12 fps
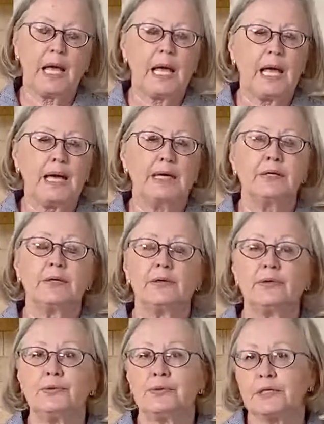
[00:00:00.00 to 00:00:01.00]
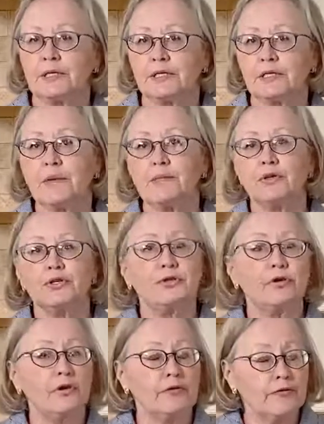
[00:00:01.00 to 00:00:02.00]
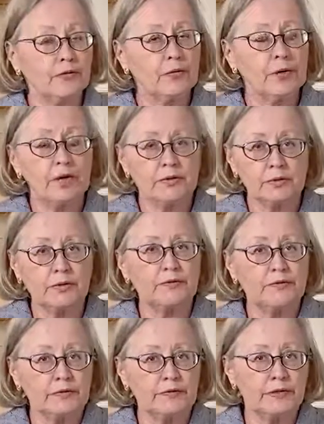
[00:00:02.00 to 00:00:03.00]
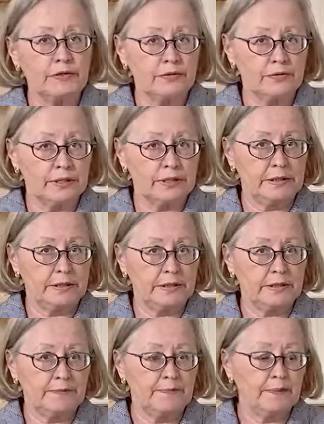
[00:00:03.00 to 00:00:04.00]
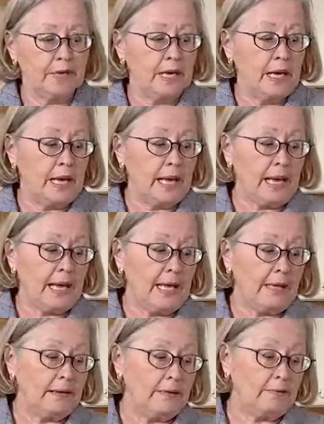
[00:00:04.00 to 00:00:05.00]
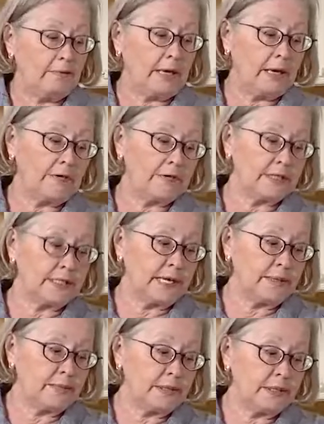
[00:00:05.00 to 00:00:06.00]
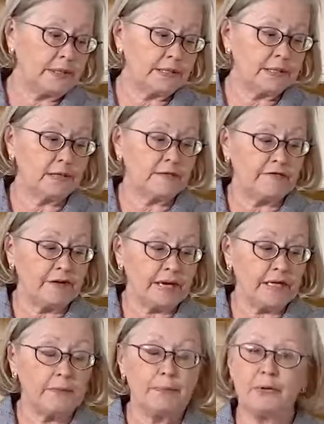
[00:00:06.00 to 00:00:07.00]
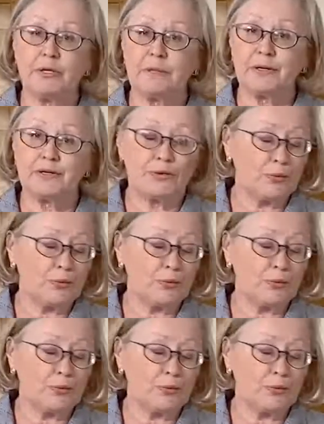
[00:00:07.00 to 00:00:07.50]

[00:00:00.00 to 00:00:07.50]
and using a temperature of 450 degrees. And after 10 minutes, the fat had pretty much